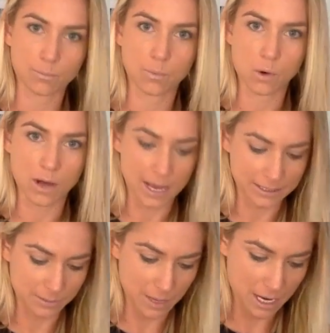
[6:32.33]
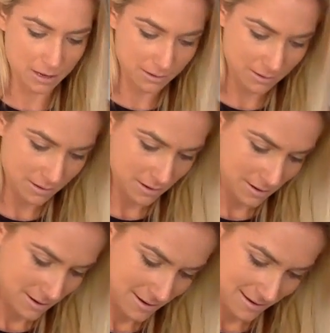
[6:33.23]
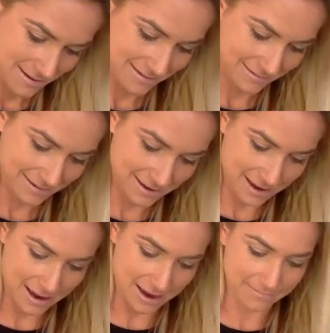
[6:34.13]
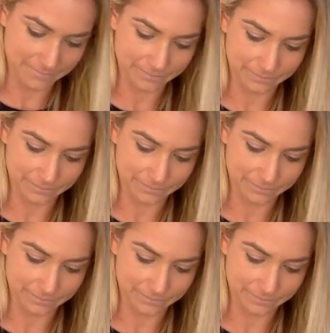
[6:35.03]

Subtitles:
Poor housemate. Okay.